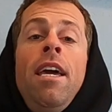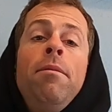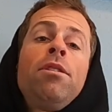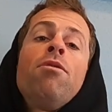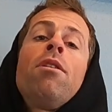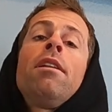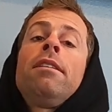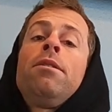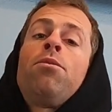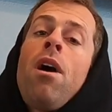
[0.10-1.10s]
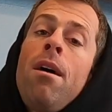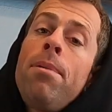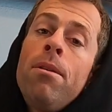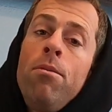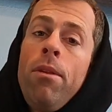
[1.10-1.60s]
Hey, what's going on? This is
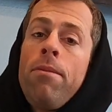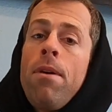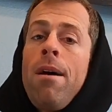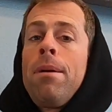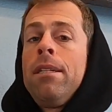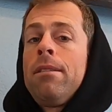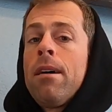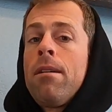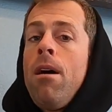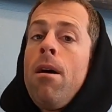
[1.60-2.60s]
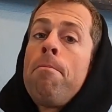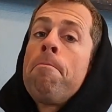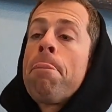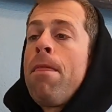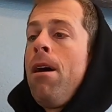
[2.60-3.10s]
Rob with
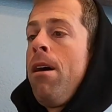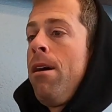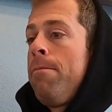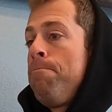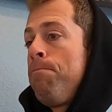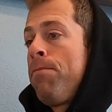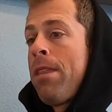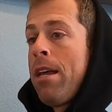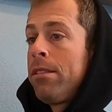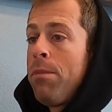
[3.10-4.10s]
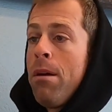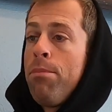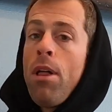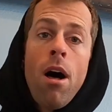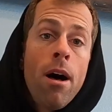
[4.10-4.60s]
robrides.com. That is my
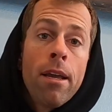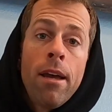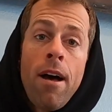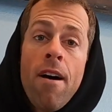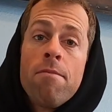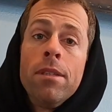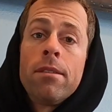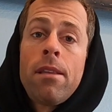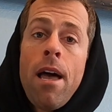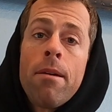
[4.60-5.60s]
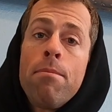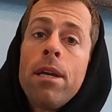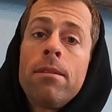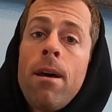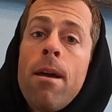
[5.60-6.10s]
blog. I've been slacking
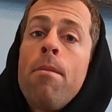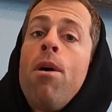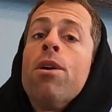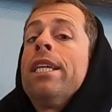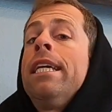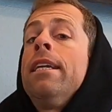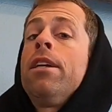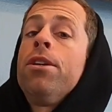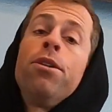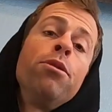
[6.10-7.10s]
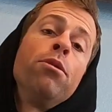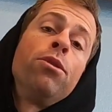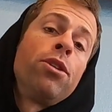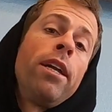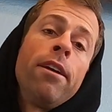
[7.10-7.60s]
big time on getting
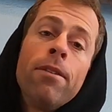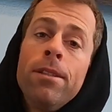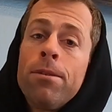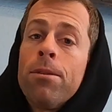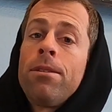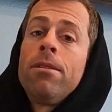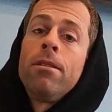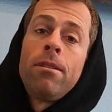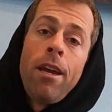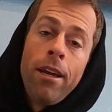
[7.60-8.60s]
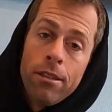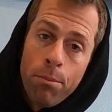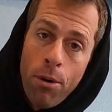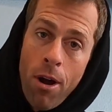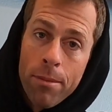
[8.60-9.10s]
you training resources
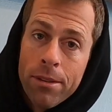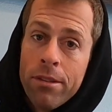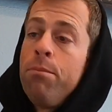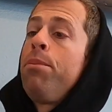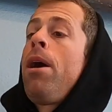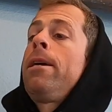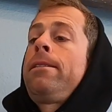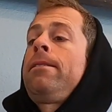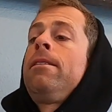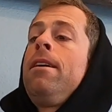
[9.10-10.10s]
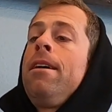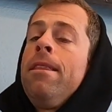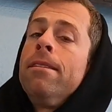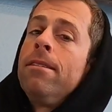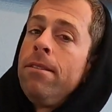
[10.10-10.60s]
as promised, but
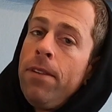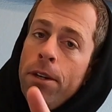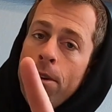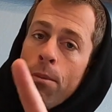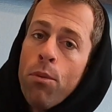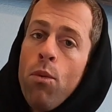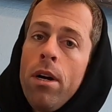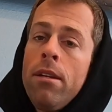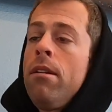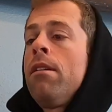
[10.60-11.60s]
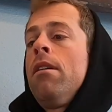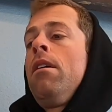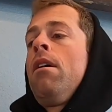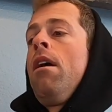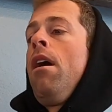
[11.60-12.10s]
this is video number one.
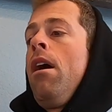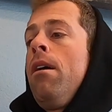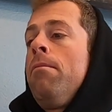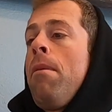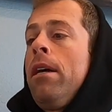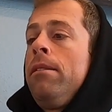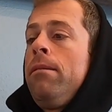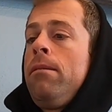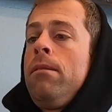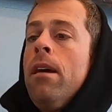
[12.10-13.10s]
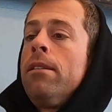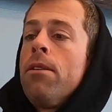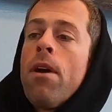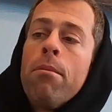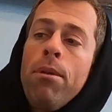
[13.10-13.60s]
I
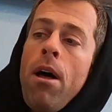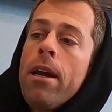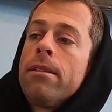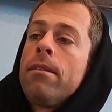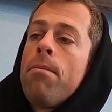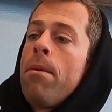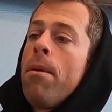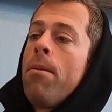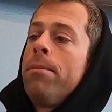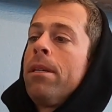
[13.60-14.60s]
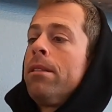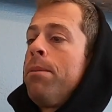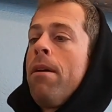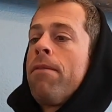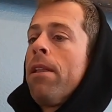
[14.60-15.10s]
did write a blog. It's up on my website.
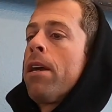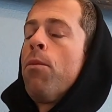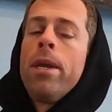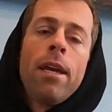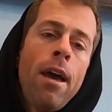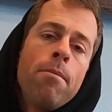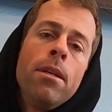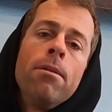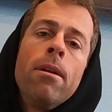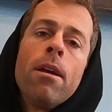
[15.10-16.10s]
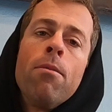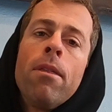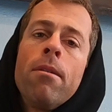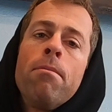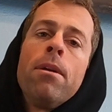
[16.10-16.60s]
It's been up for like a week. Haven't been doing anything
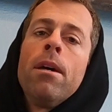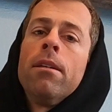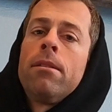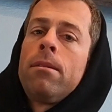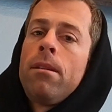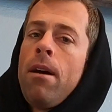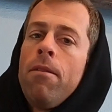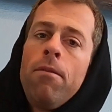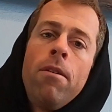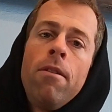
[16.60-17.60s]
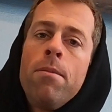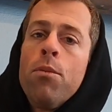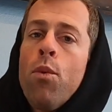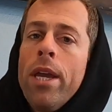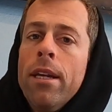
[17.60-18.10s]
with it because I have
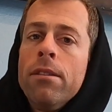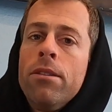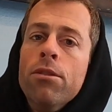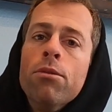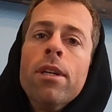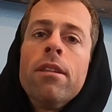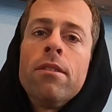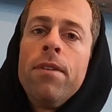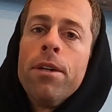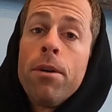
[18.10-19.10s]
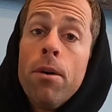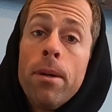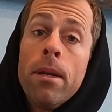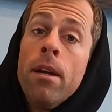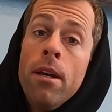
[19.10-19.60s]
been waiting to get this video
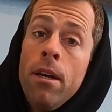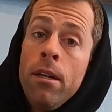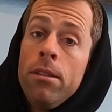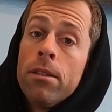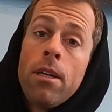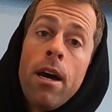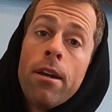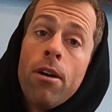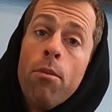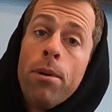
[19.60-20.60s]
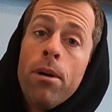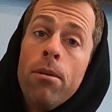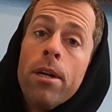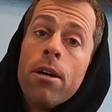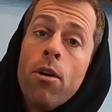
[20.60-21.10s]
going. Just got a
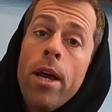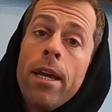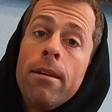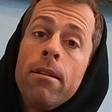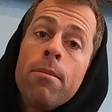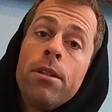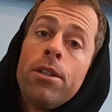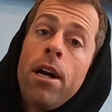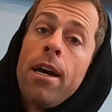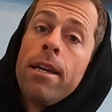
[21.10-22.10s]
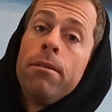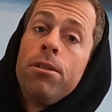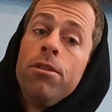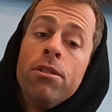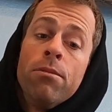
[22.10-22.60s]
GoPro Hero 8. I'm going to try
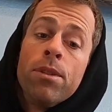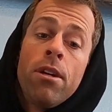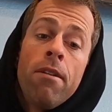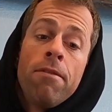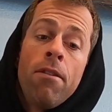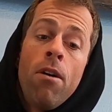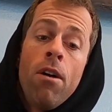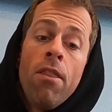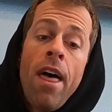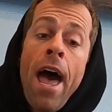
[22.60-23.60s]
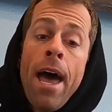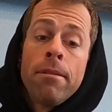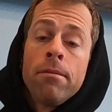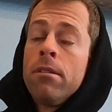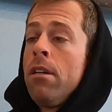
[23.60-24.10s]
shooting some stuff on
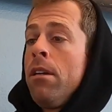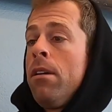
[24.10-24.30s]
that.